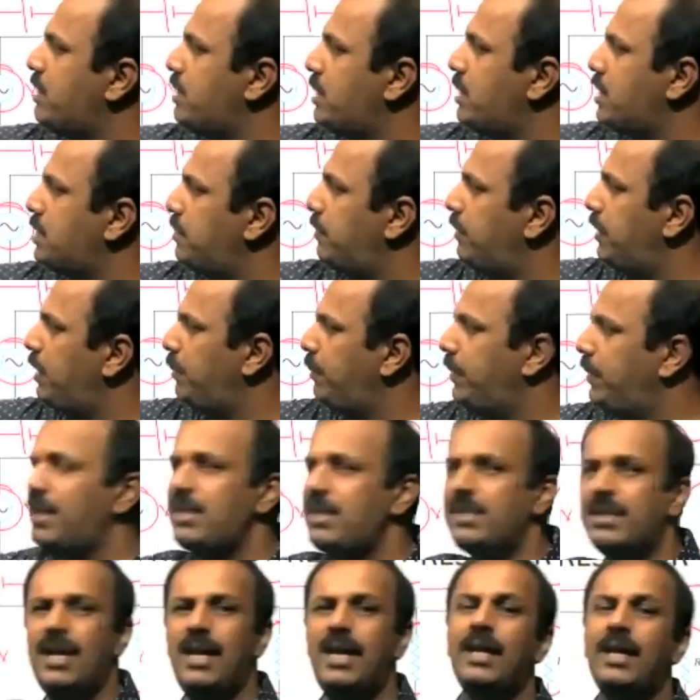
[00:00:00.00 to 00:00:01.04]
This V
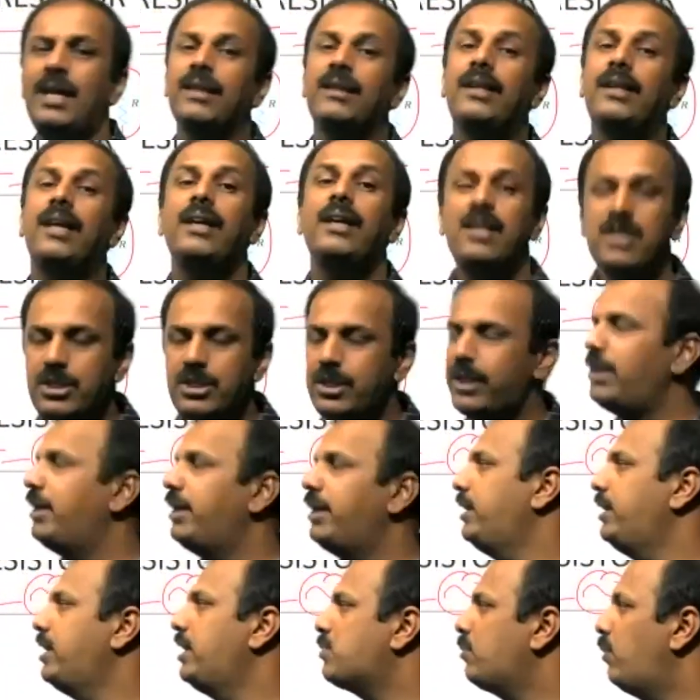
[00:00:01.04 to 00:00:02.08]
means the
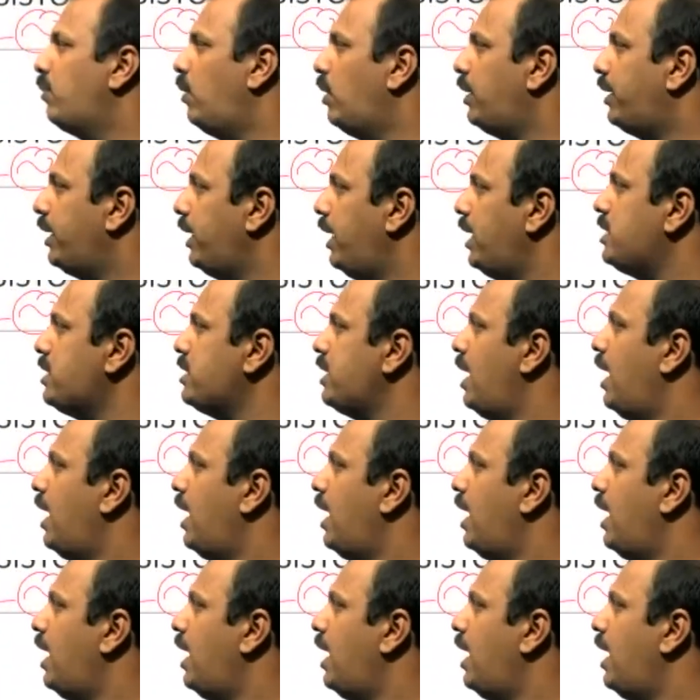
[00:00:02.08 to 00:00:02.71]
instantaneous voltage.